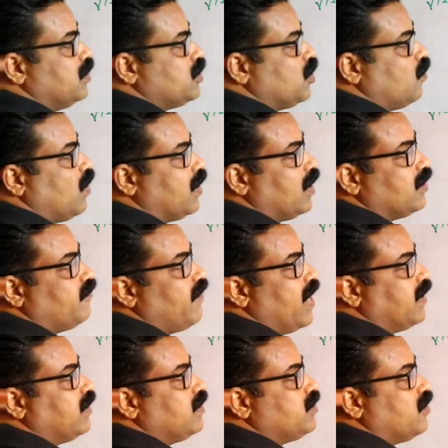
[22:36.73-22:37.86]
So what are the
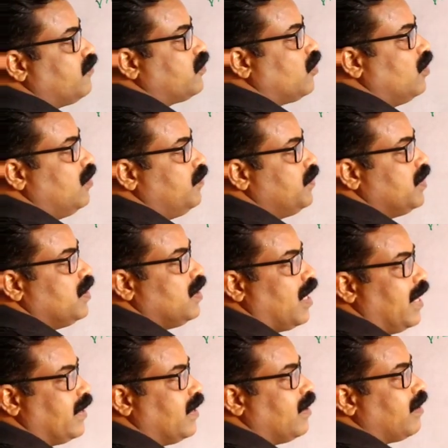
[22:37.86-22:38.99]
factors of 12?
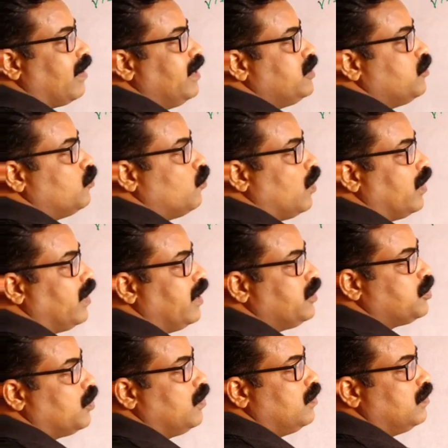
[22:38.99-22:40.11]
I can write 1
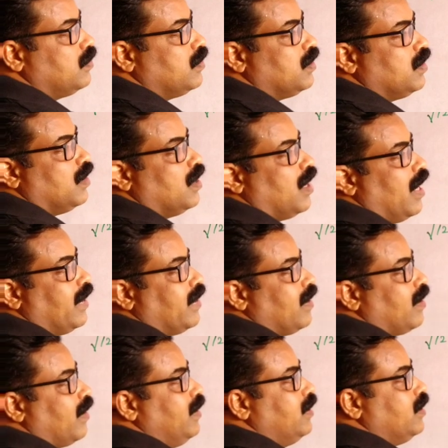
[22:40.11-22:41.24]
and 12. I
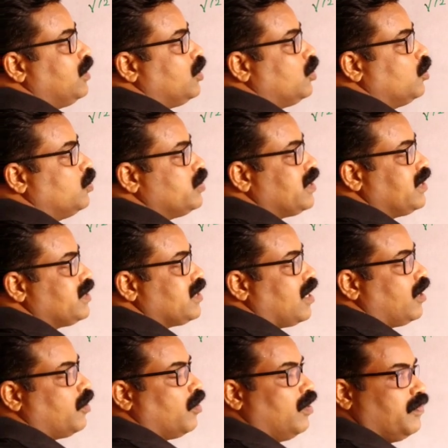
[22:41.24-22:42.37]
can write 2 6
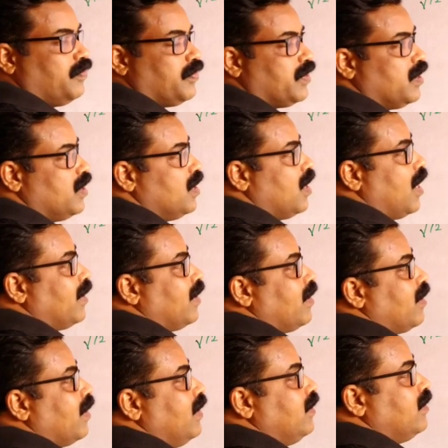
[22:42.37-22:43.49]
are 12. I
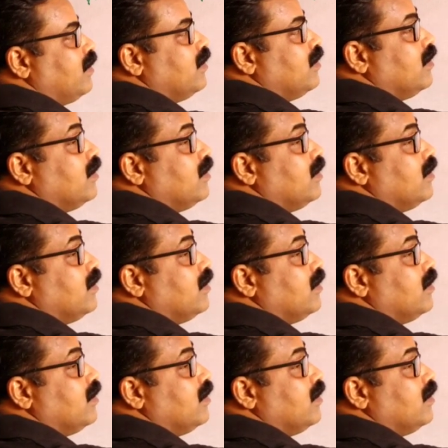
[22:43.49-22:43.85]
can write